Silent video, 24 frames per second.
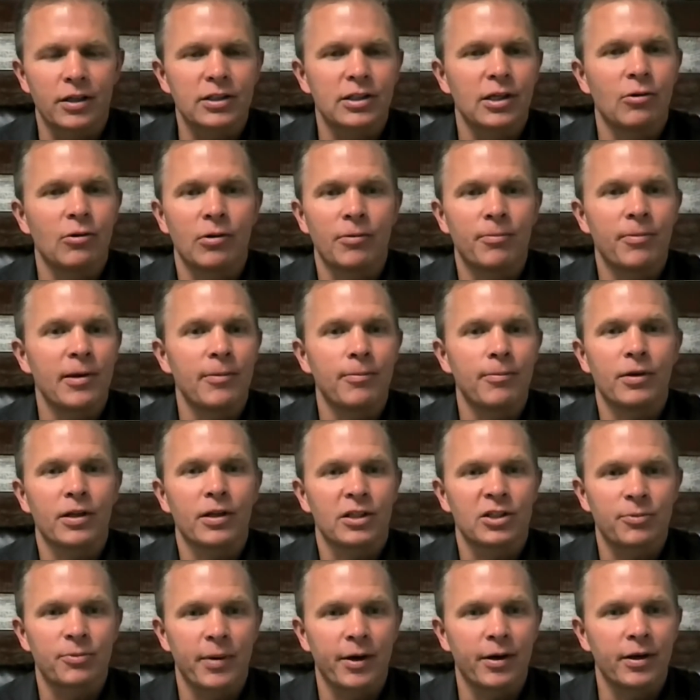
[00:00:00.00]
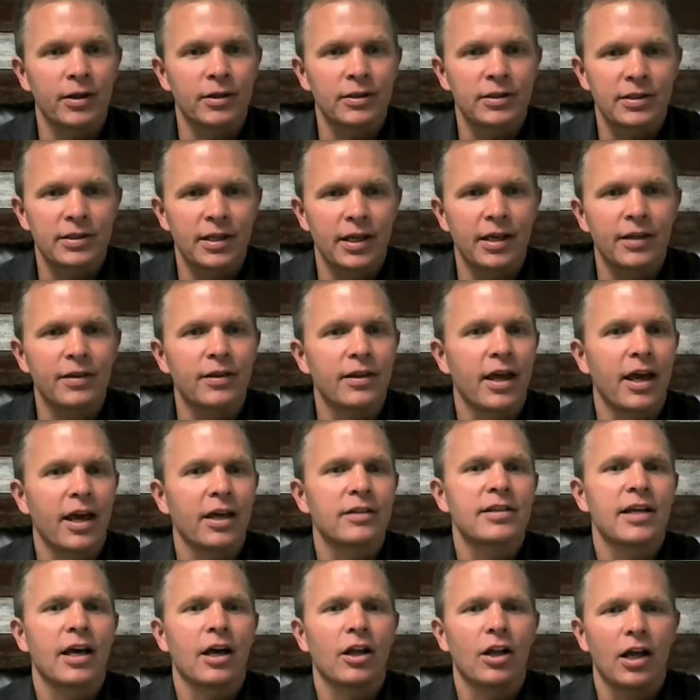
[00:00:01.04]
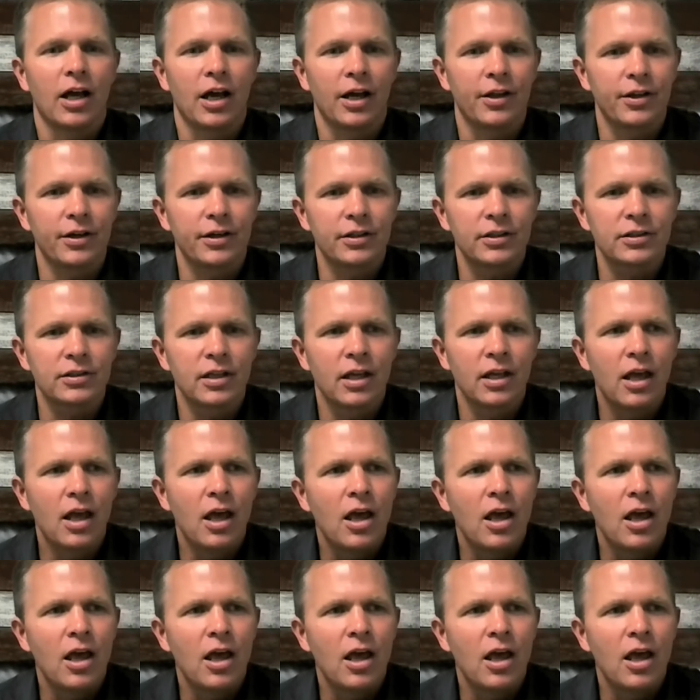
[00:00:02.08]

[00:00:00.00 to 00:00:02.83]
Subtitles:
So when people experience it, they tell others.